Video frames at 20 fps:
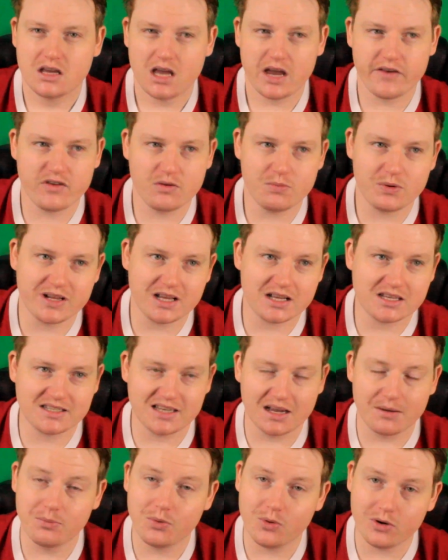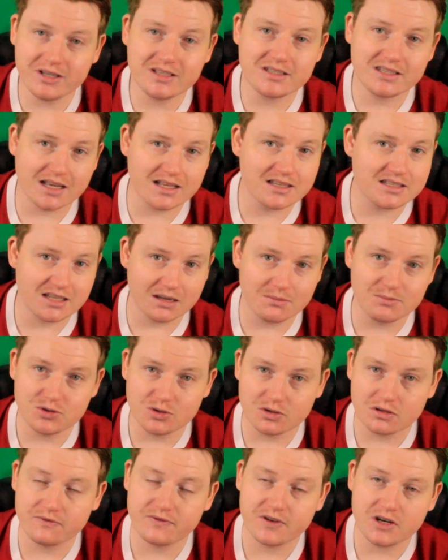everybody at some point's done some
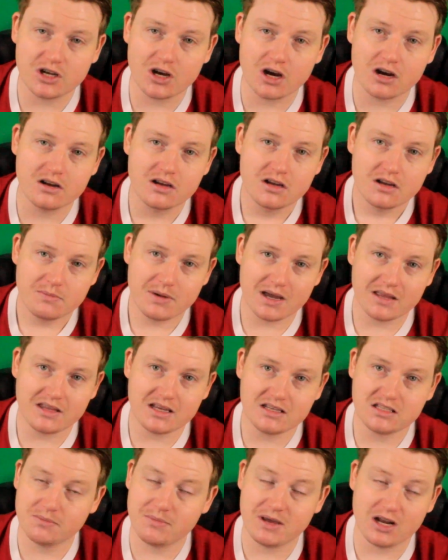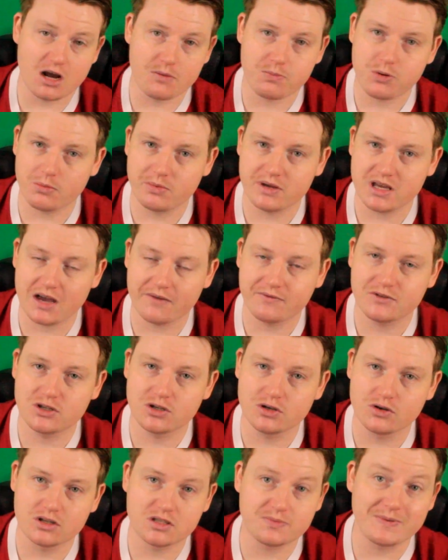sort of video about this. I mean, I probably have
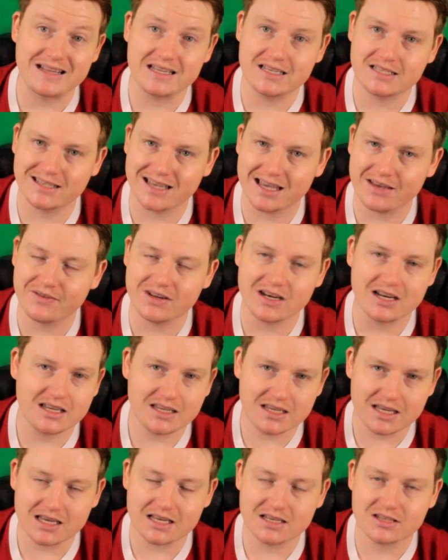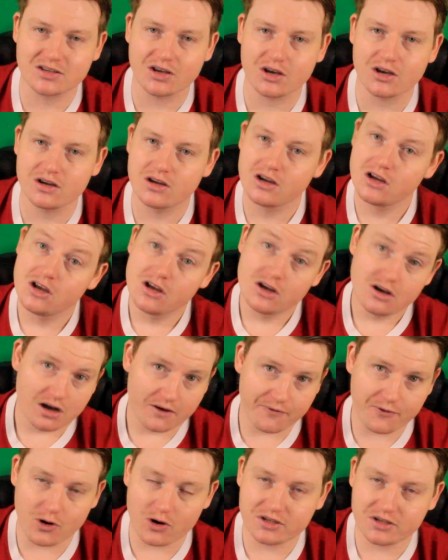too. It's been 7 years, so
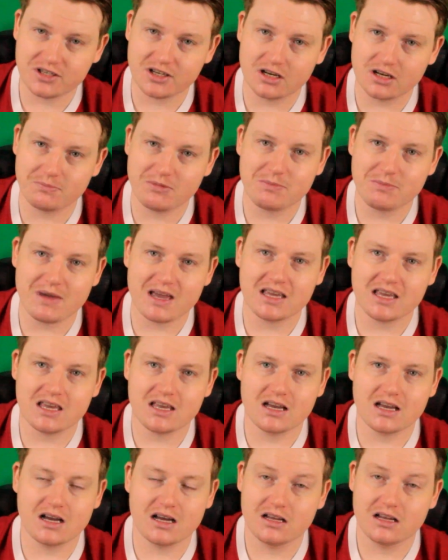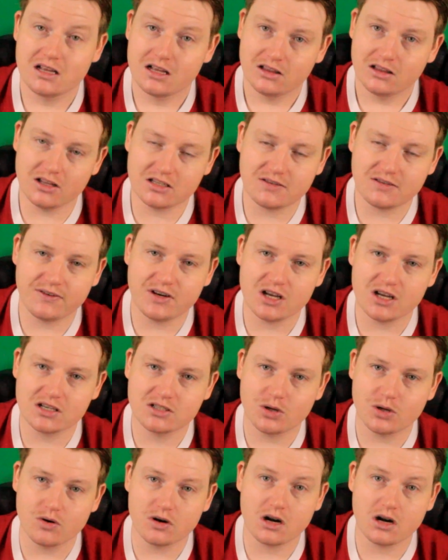of course, you're going to be making lots of
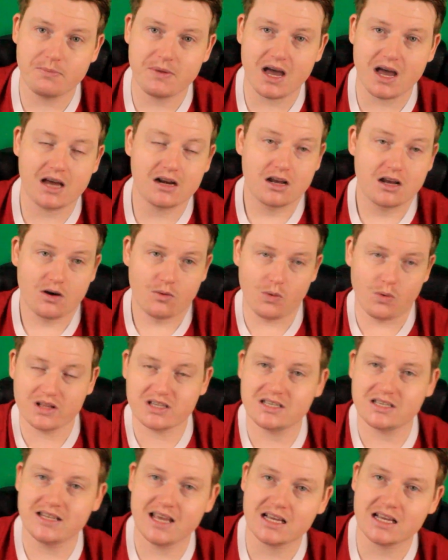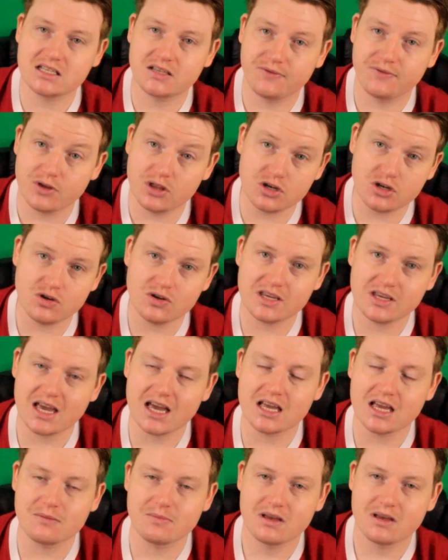videos talking about what's next for the new
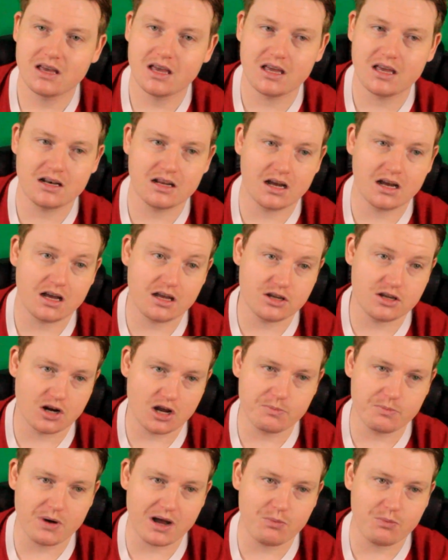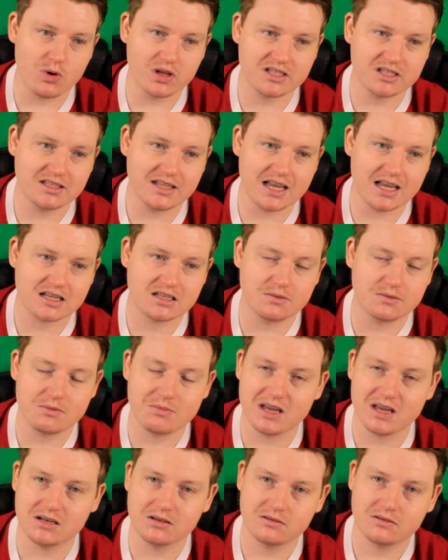game. And, by what's next, we
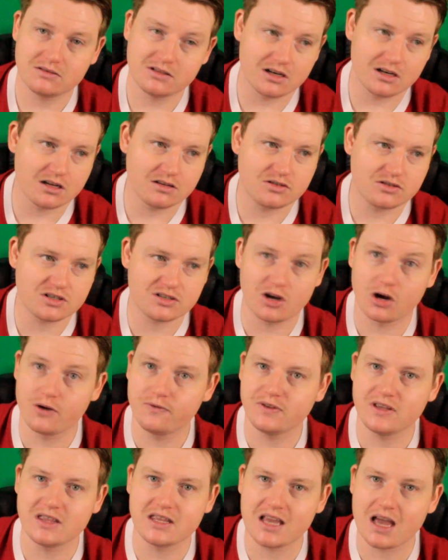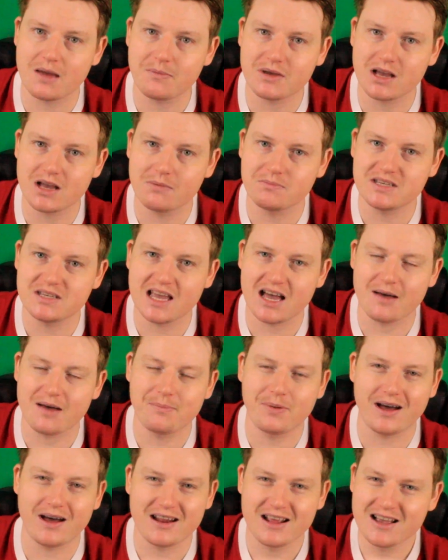mean, just hopefully the game comes
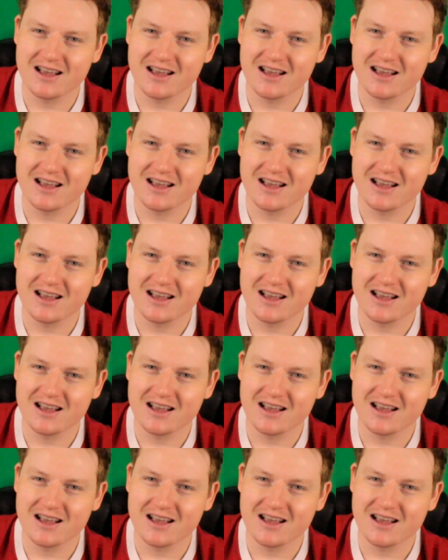out. But